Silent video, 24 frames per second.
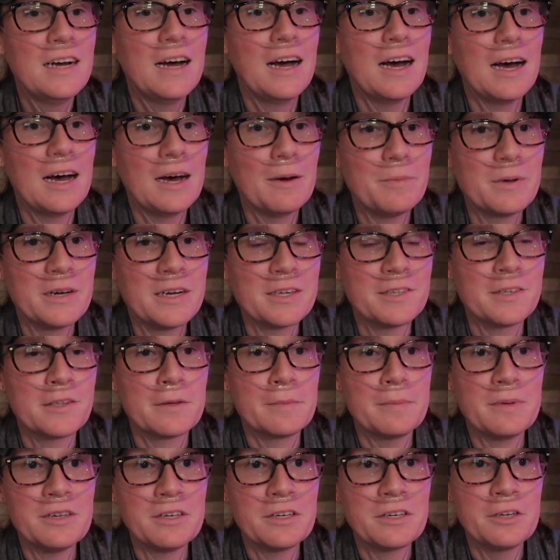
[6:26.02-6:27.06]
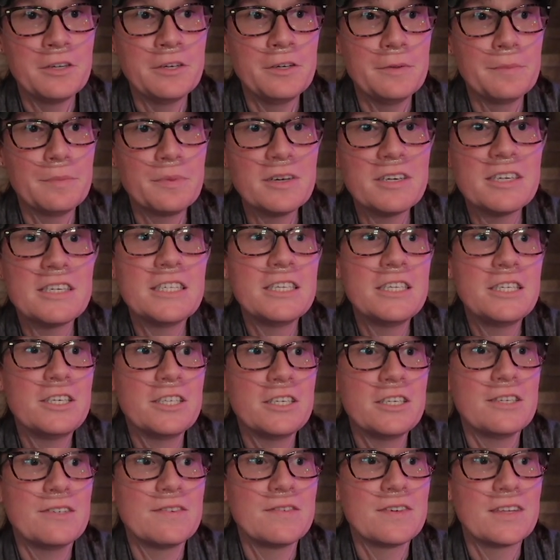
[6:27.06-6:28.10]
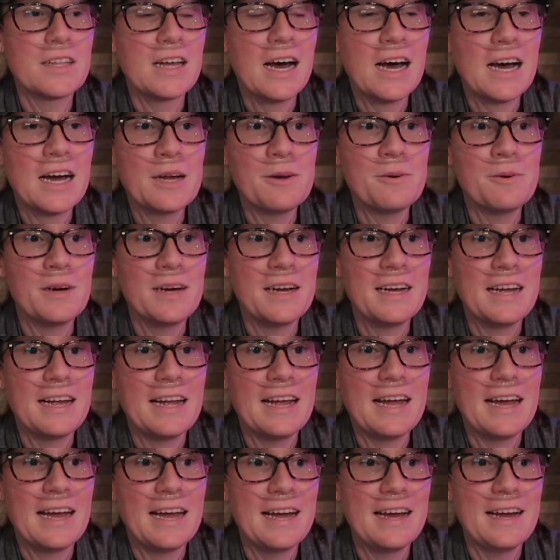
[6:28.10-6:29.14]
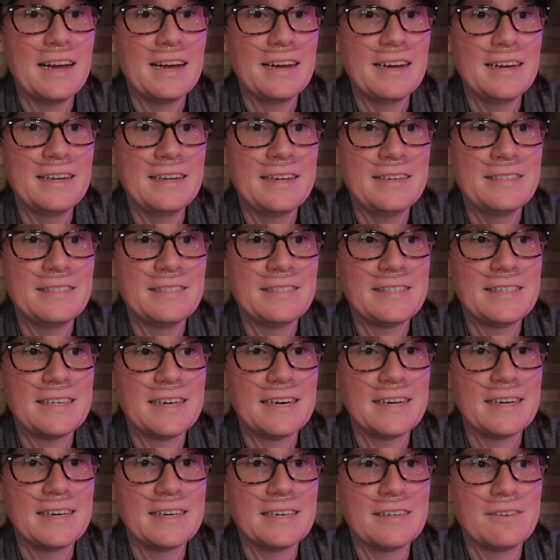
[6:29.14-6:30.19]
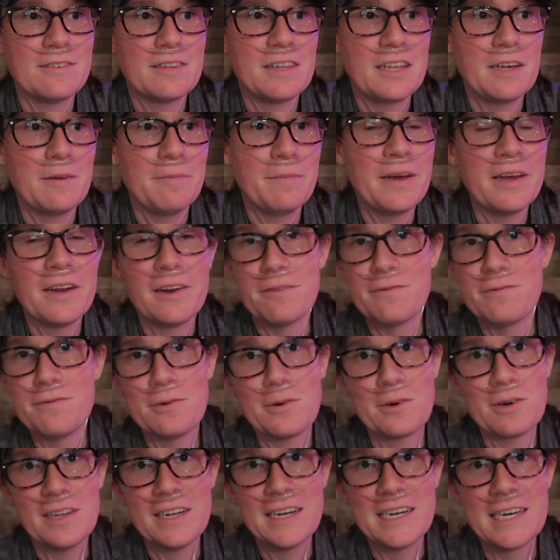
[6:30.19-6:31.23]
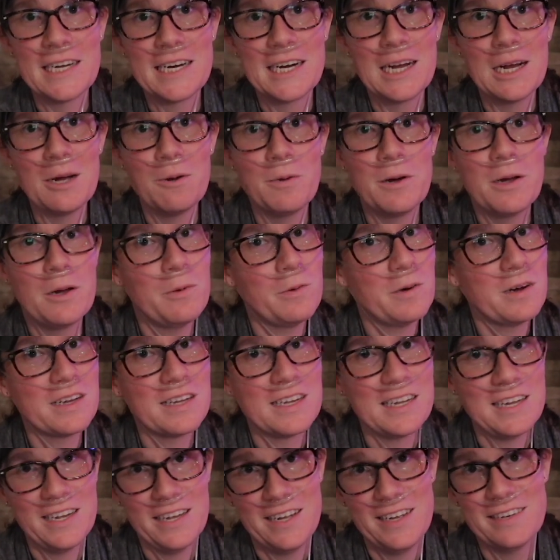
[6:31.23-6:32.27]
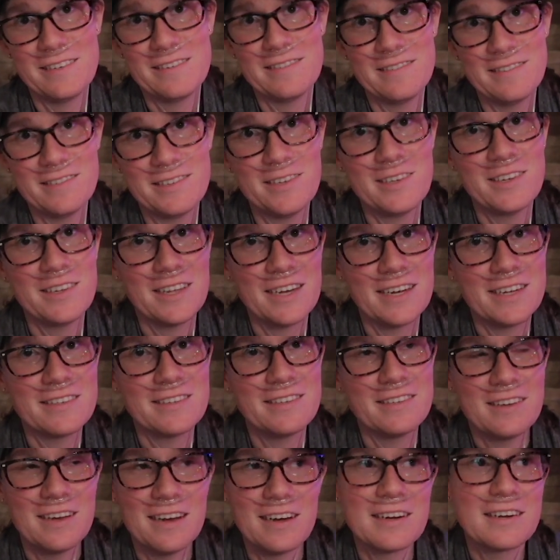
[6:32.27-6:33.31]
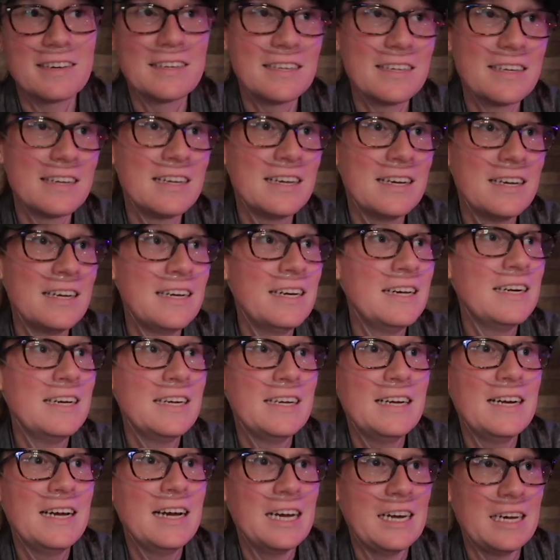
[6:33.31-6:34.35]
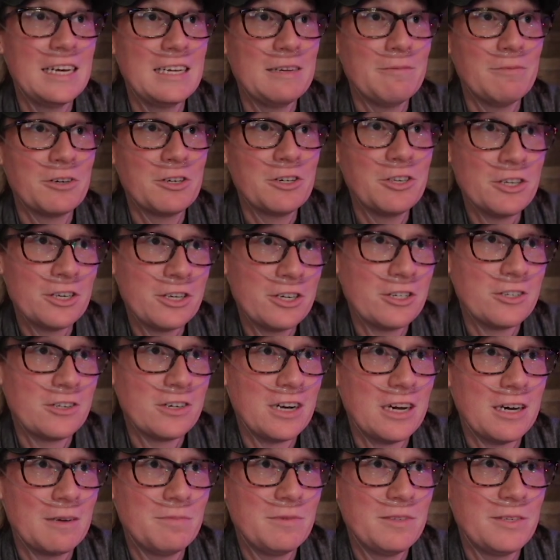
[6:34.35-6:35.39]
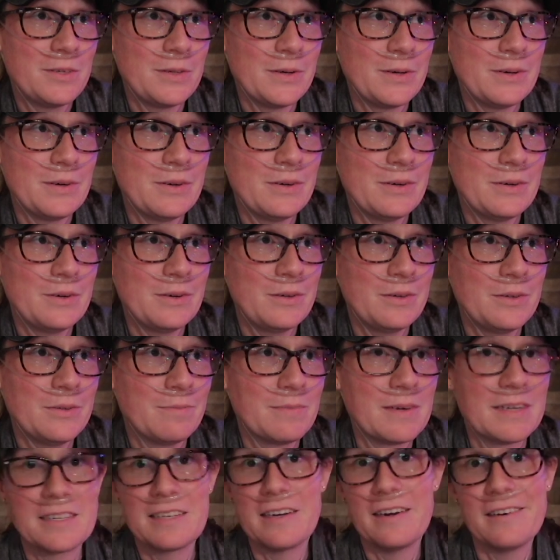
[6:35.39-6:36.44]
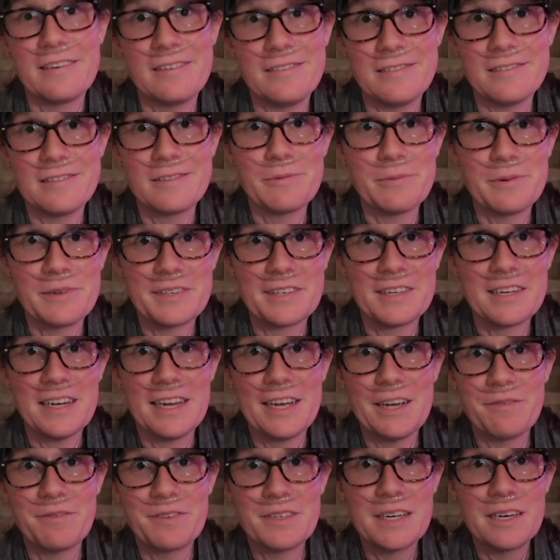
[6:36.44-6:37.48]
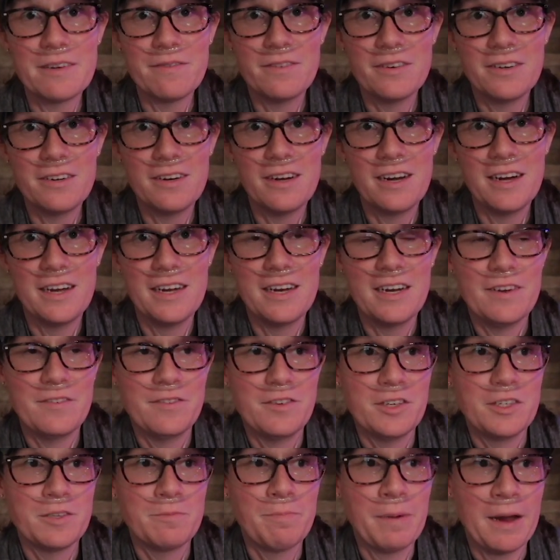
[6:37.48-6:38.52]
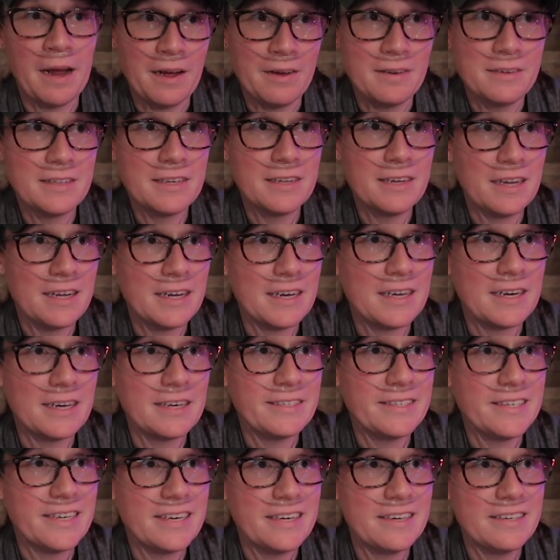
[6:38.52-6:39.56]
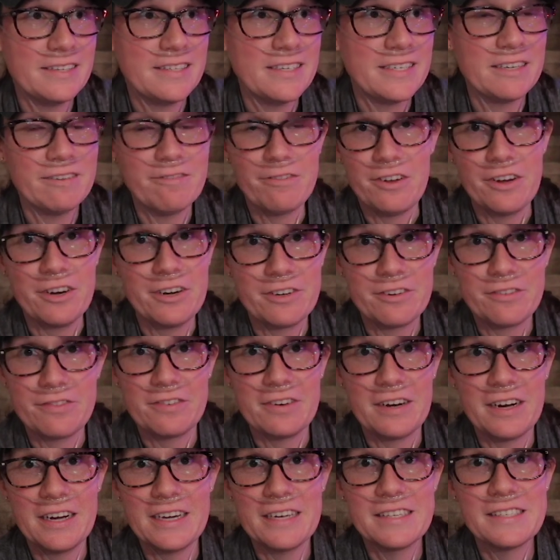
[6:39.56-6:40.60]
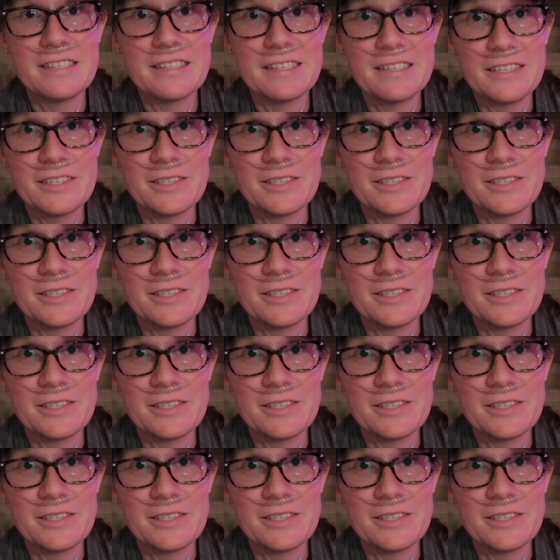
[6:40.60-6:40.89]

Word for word: uh, because they're building a new bridge over the highway and uh, they made a four lane highway one lane so that sucked and my sugar dropped so McDonald's was a lifesaver and I've just pounded like an entire thing of large fries